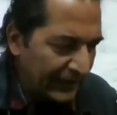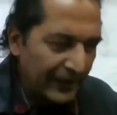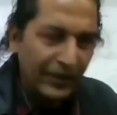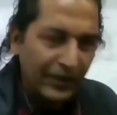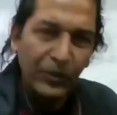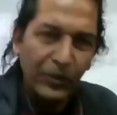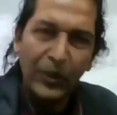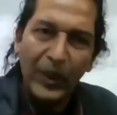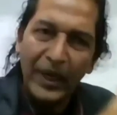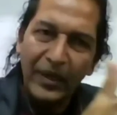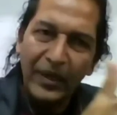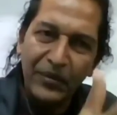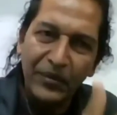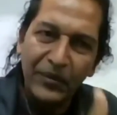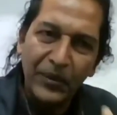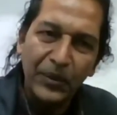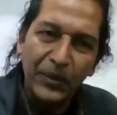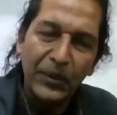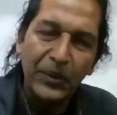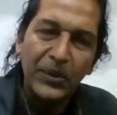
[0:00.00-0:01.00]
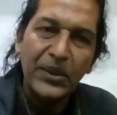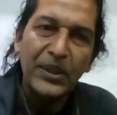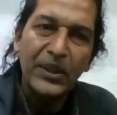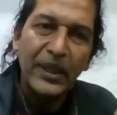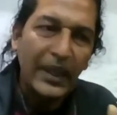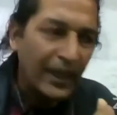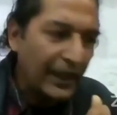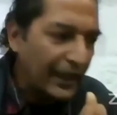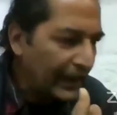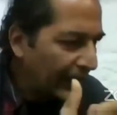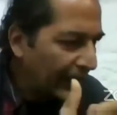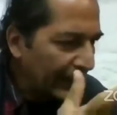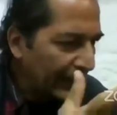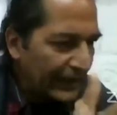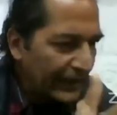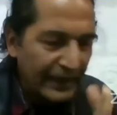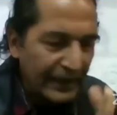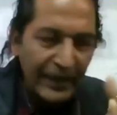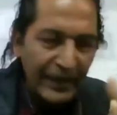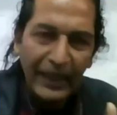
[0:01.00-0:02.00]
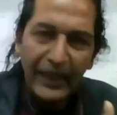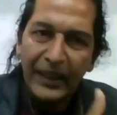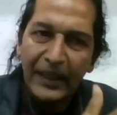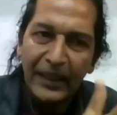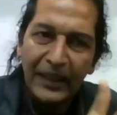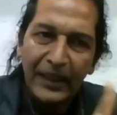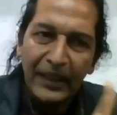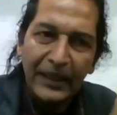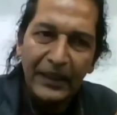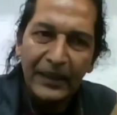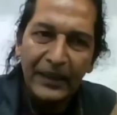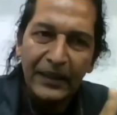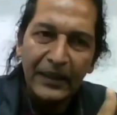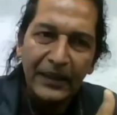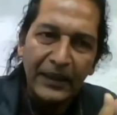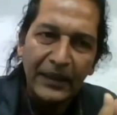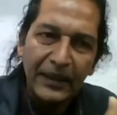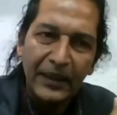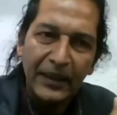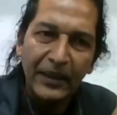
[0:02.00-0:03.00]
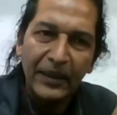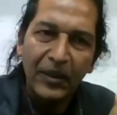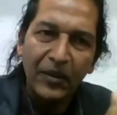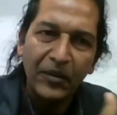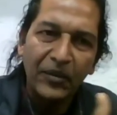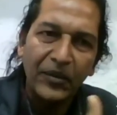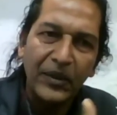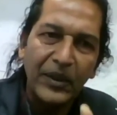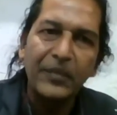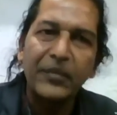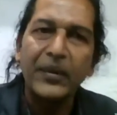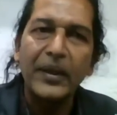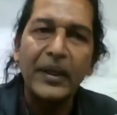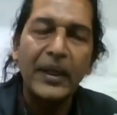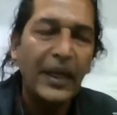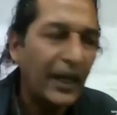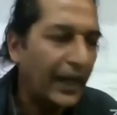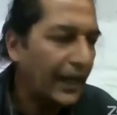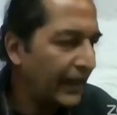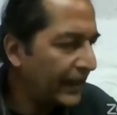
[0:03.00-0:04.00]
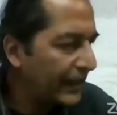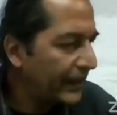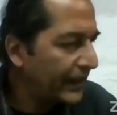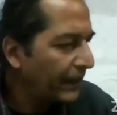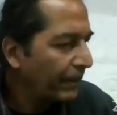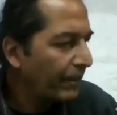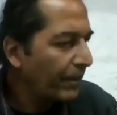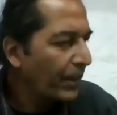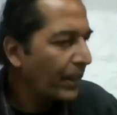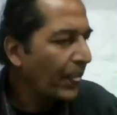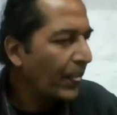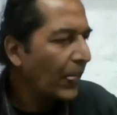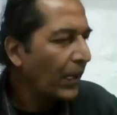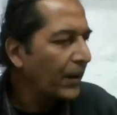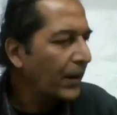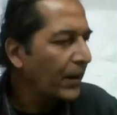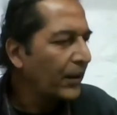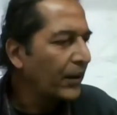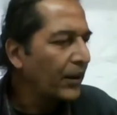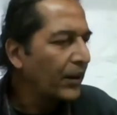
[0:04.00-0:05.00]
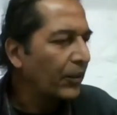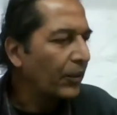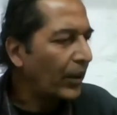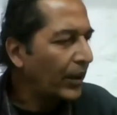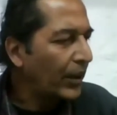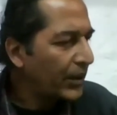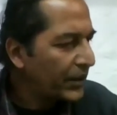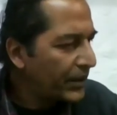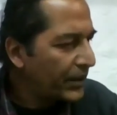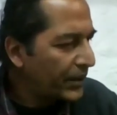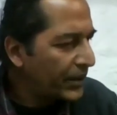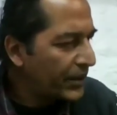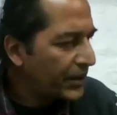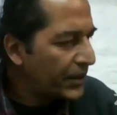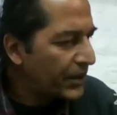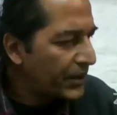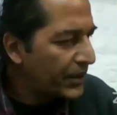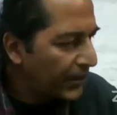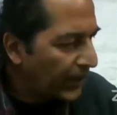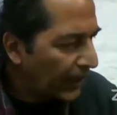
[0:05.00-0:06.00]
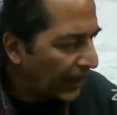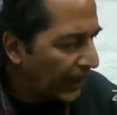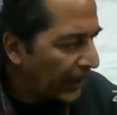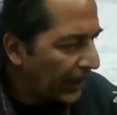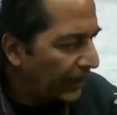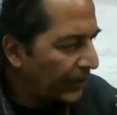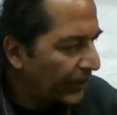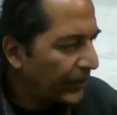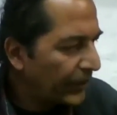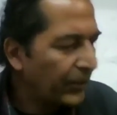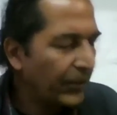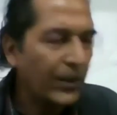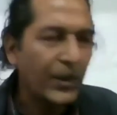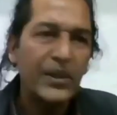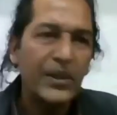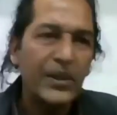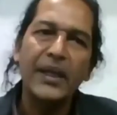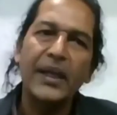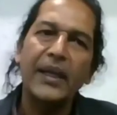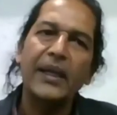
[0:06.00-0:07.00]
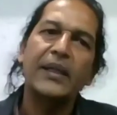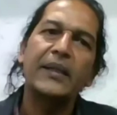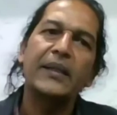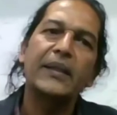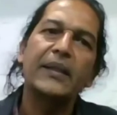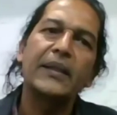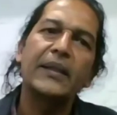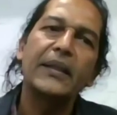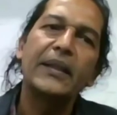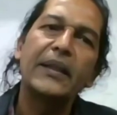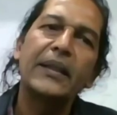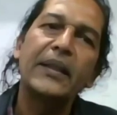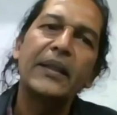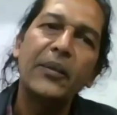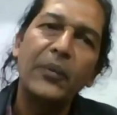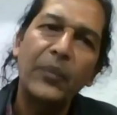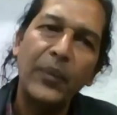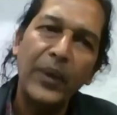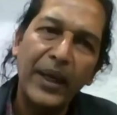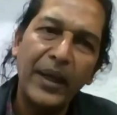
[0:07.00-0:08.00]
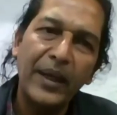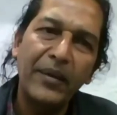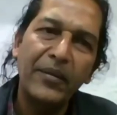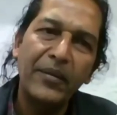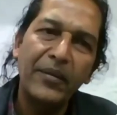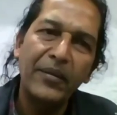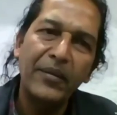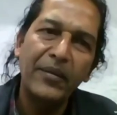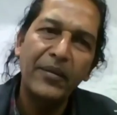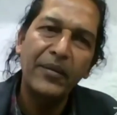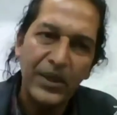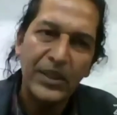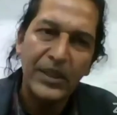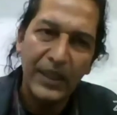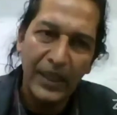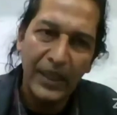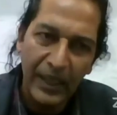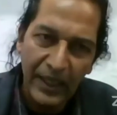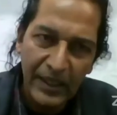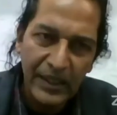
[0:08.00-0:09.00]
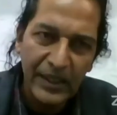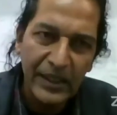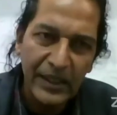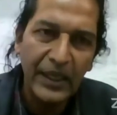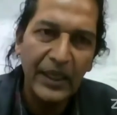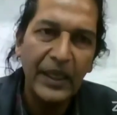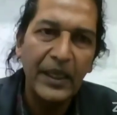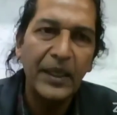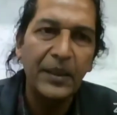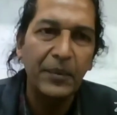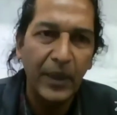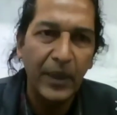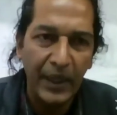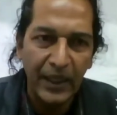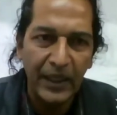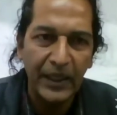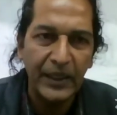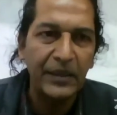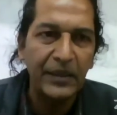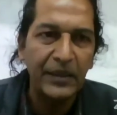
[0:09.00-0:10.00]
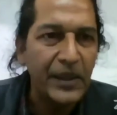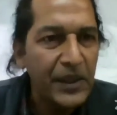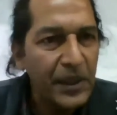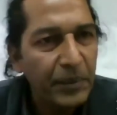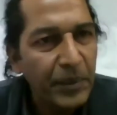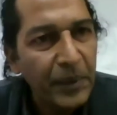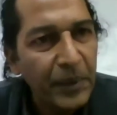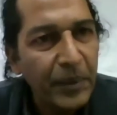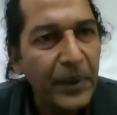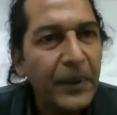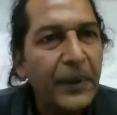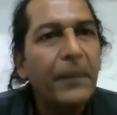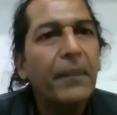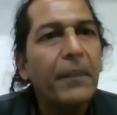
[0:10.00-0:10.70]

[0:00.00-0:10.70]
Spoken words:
wild foods and understanding of a different kind, what struck out was that the way forests are seen by Adivasi people